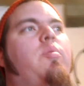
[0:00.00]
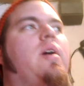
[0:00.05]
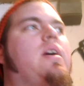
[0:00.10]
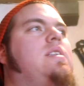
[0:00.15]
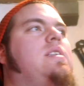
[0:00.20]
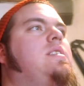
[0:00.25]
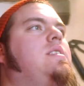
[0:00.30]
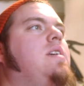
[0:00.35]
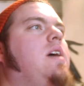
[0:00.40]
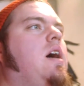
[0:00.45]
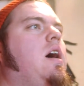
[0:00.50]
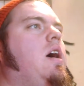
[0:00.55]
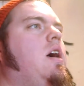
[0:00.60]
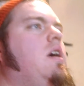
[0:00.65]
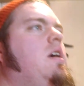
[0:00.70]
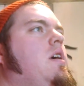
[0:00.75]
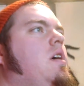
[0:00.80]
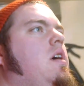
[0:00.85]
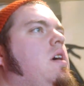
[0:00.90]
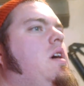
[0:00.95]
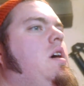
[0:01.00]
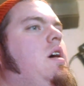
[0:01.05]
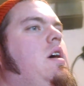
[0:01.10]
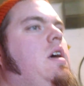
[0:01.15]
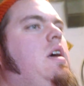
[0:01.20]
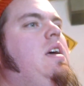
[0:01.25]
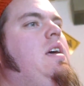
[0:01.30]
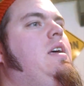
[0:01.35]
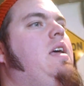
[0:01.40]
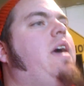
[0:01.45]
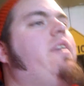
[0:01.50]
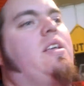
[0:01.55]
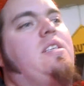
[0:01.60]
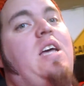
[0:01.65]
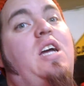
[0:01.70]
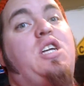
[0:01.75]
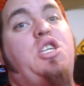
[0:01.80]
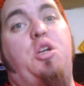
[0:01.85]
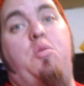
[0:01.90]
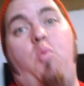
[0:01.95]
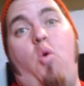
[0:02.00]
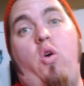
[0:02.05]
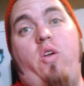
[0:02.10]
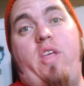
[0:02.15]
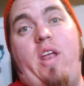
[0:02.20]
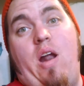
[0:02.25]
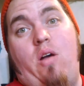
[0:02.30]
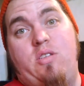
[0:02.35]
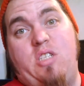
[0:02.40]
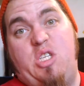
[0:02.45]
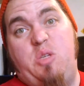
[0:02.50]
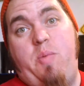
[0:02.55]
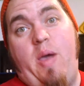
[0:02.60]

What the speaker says: But yeah, that's actually more than I was